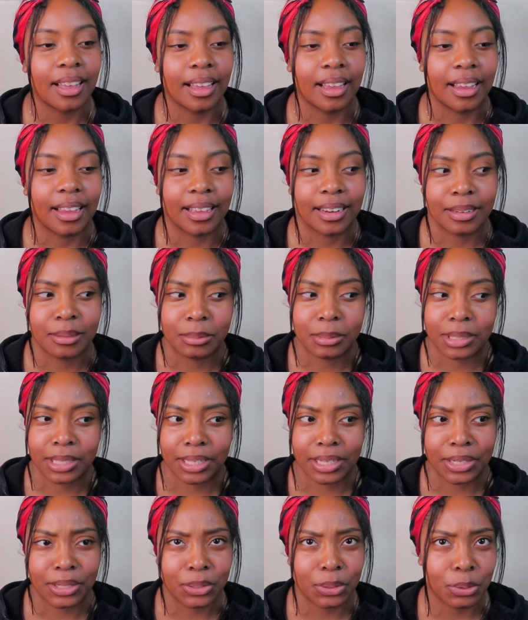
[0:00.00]
And I was
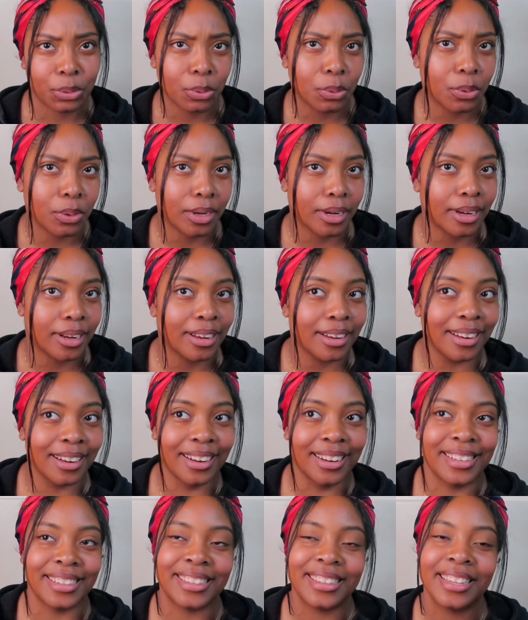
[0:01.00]
like, sure.
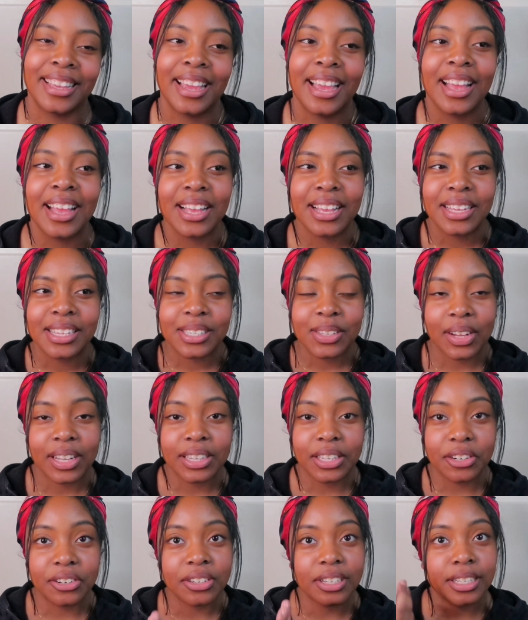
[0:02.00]
So I
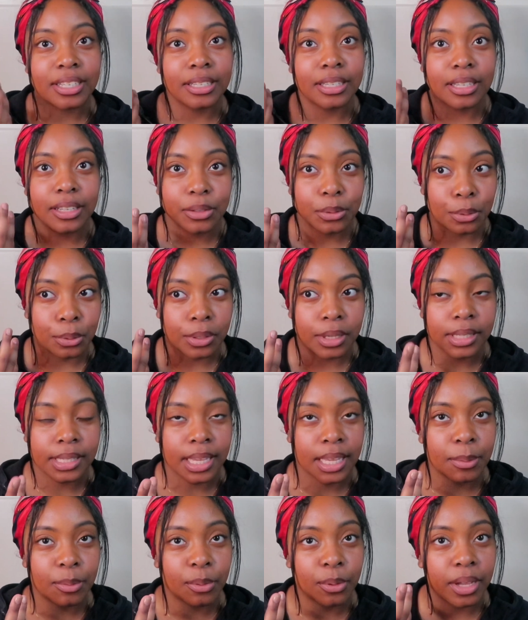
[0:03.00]
literally looked on the
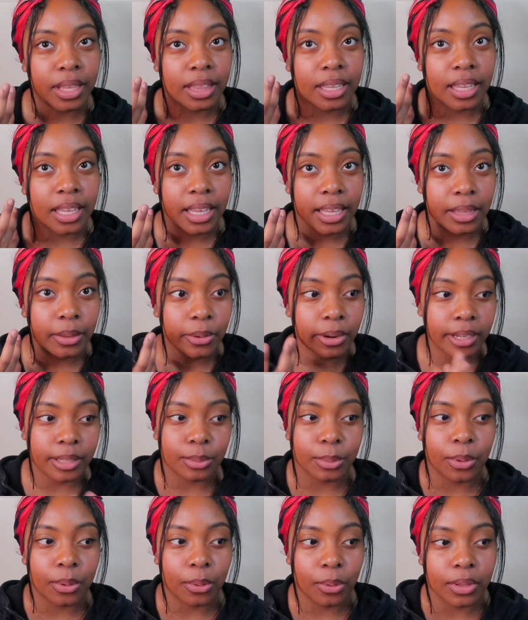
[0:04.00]
table and the keloids
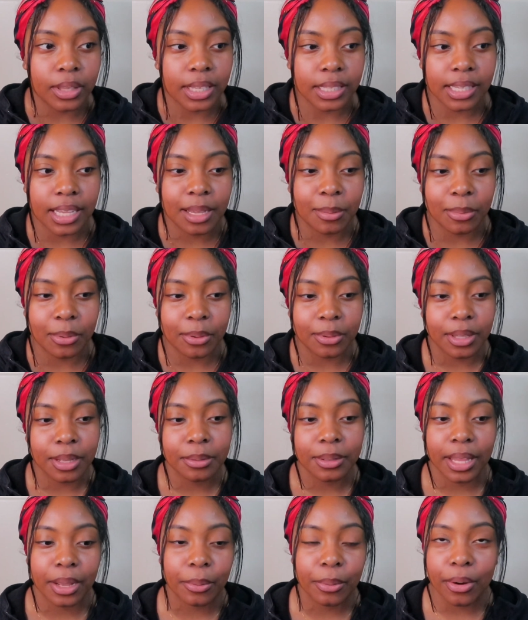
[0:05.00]
were on the table. And they
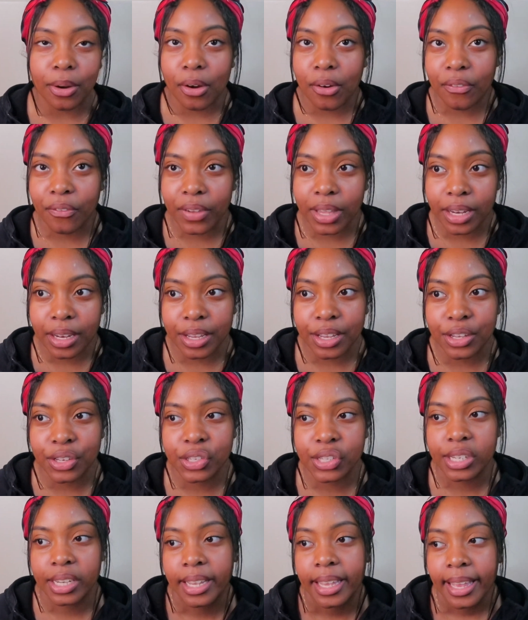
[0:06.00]
were like, we're all
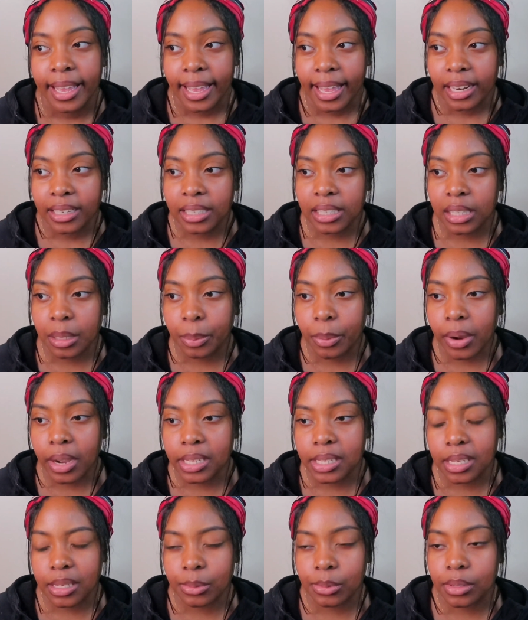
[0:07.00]
finished. I think the
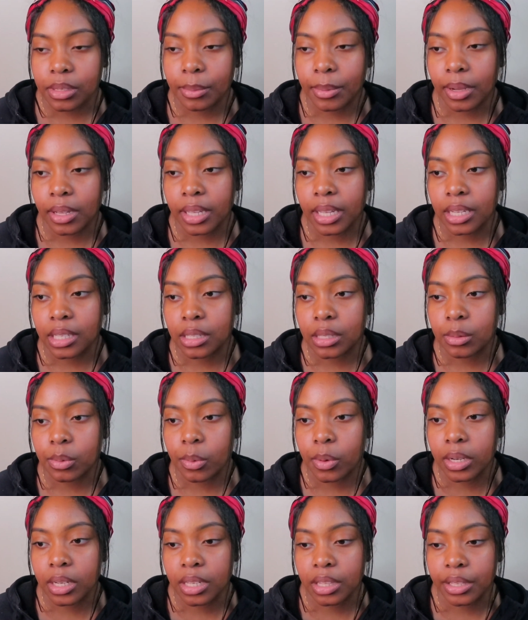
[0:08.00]
process was about like
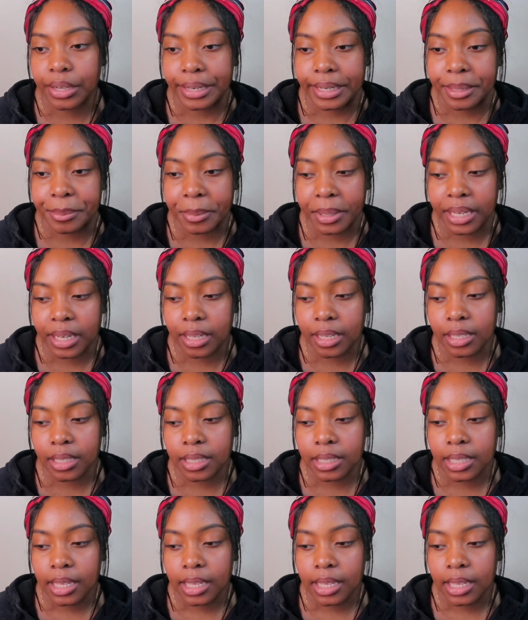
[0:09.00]
20-30 minutes.